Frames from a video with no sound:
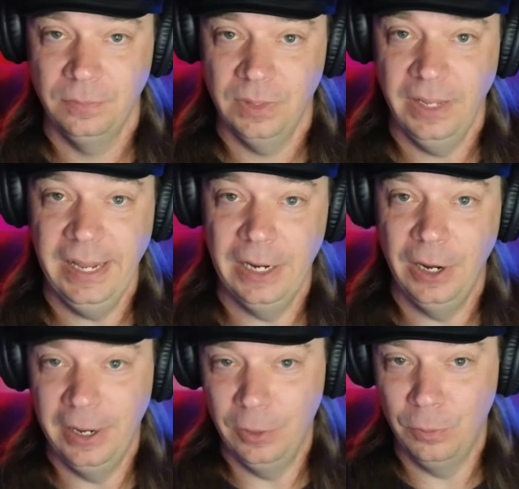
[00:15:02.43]

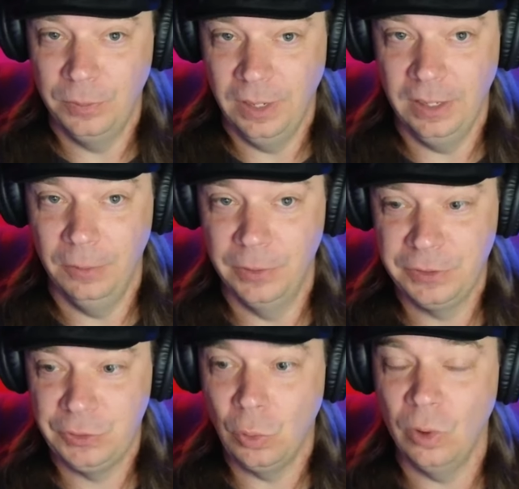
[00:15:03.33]
and
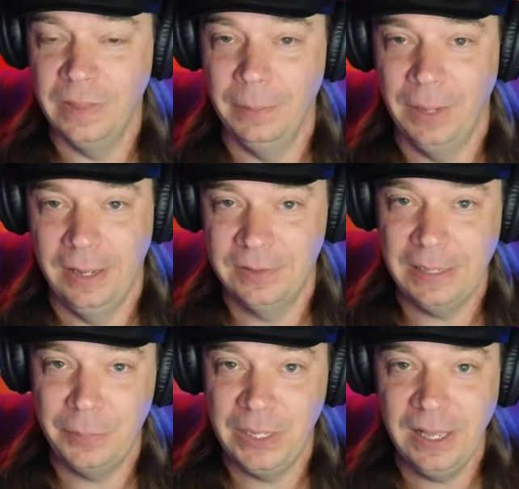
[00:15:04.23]
restore them. I was
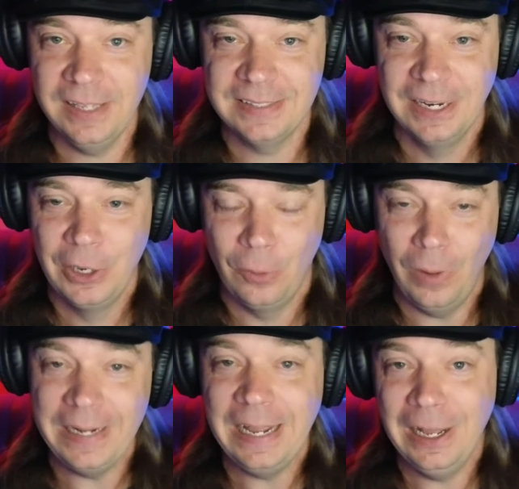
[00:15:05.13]
like, because
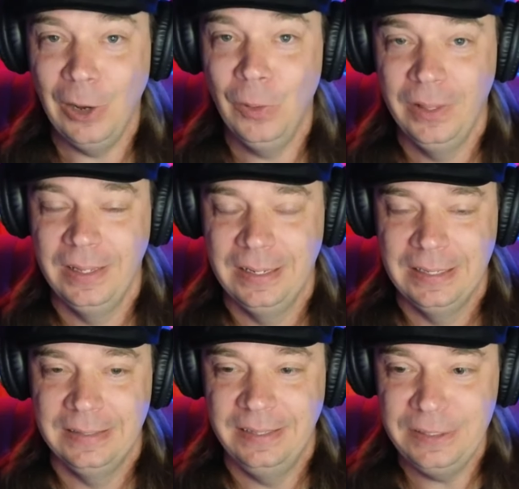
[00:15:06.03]
right now,
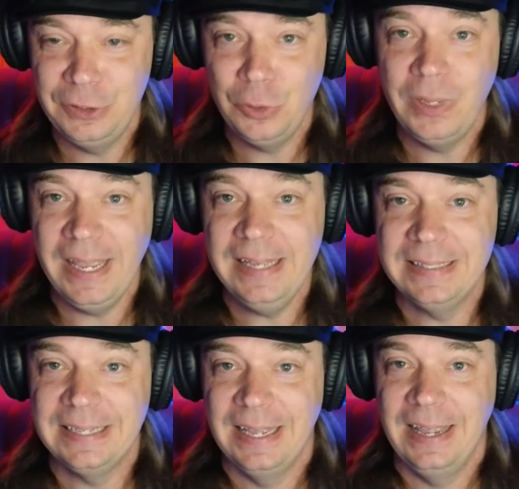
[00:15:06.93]
these two
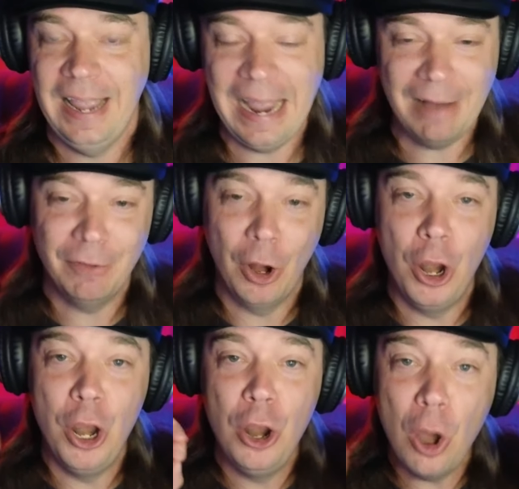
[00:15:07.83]
kids have
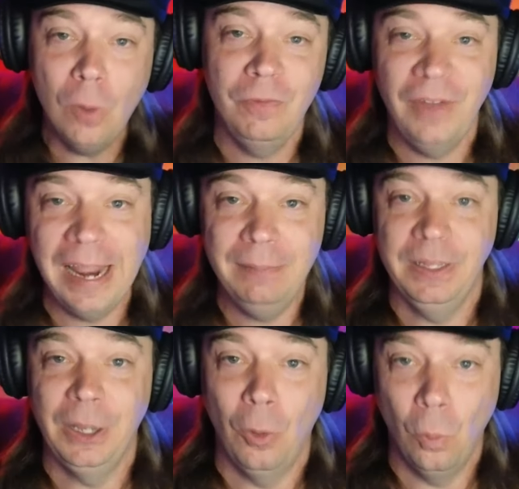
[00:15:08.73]
no
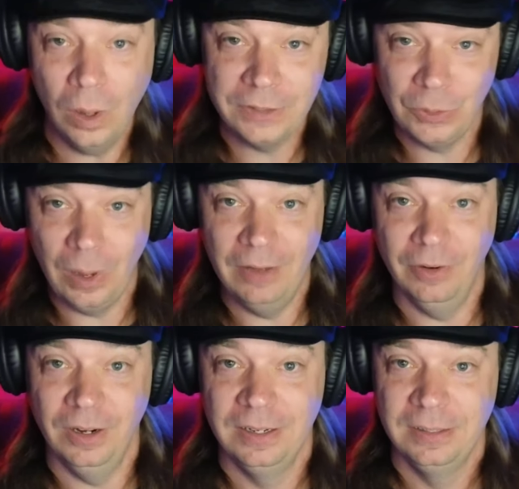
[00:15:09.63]
family
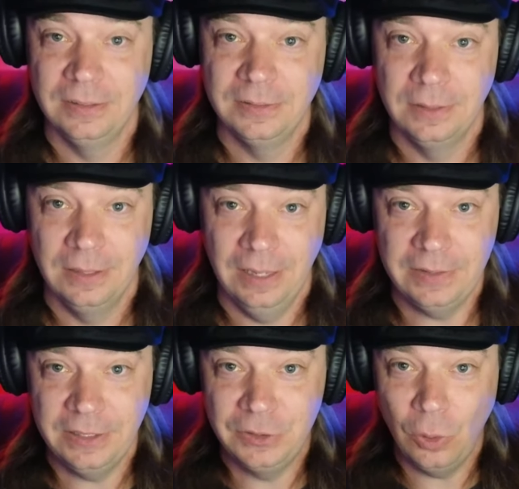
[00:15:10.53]
whatsoever. I was
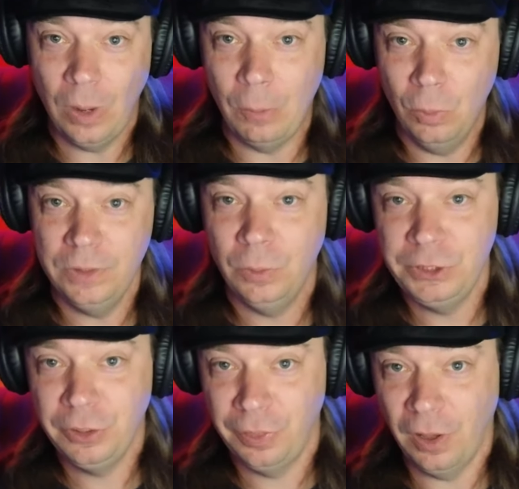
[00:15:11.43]
like, so what's
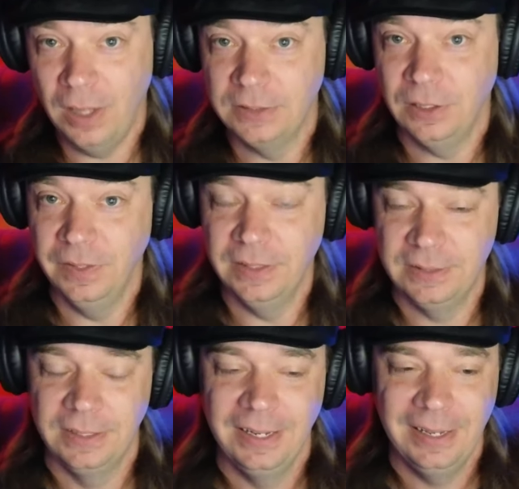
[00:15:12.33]
your thoughts on
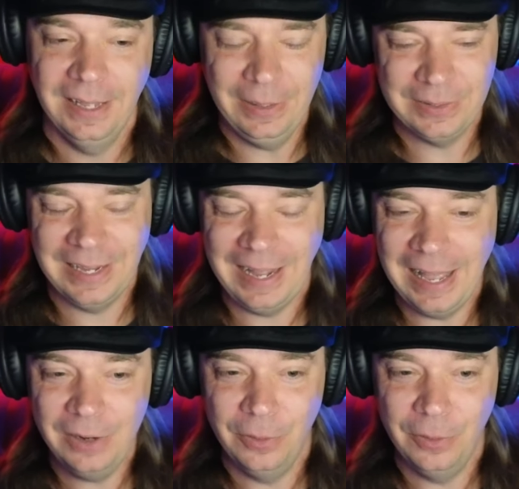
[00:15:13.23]
this? And he was like, I don't